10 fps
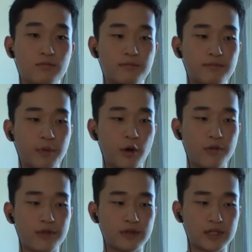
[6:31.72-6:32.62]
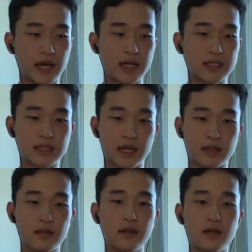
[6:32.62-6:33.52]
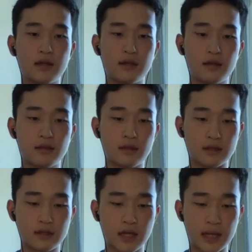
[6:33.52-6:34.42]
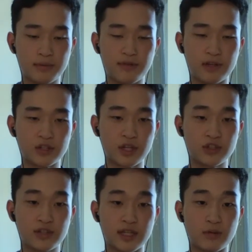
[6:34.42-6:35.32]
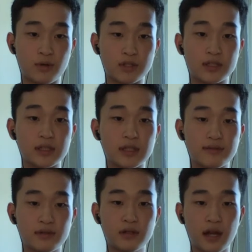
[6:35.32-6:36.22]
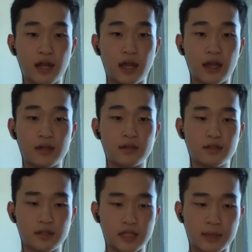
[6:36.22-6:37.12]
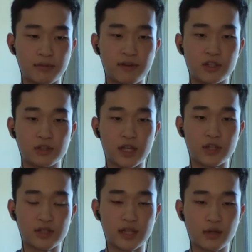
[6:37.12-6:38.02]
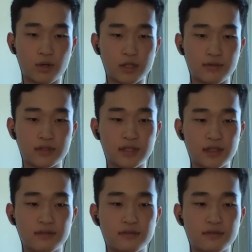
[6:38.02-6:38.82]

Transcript: both sides get the type of education that they want to deliver and the type of education that they want to receive.